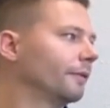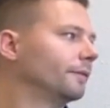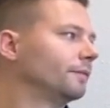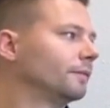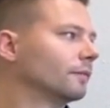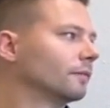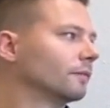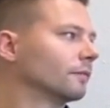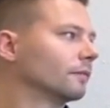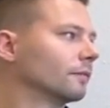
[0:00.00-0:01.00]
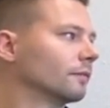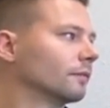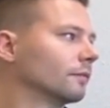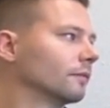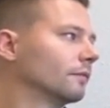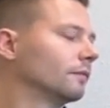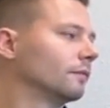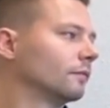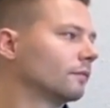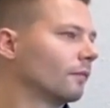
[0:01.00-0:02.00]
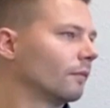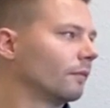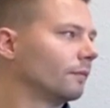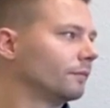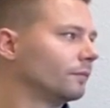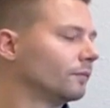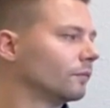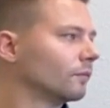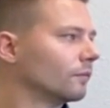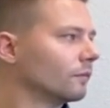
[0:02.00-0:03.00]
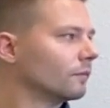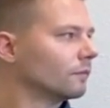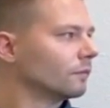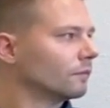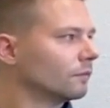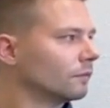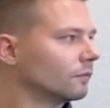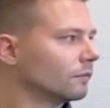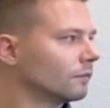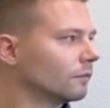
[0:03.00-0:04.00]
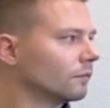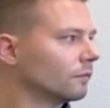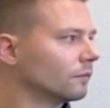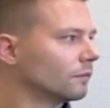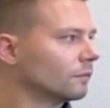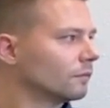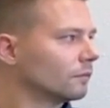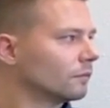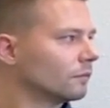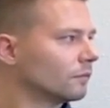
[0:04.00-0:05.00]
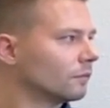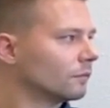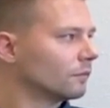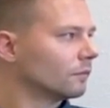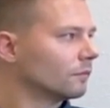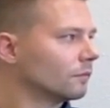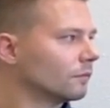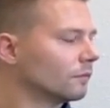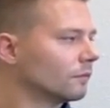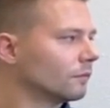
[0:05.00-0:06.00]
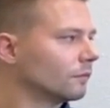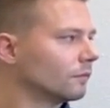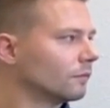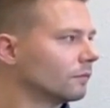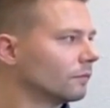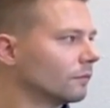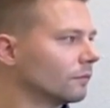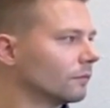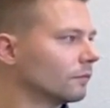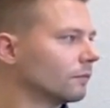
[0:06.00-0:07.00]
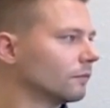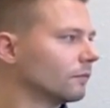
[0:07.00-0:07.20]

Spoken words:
The person shown says nothing.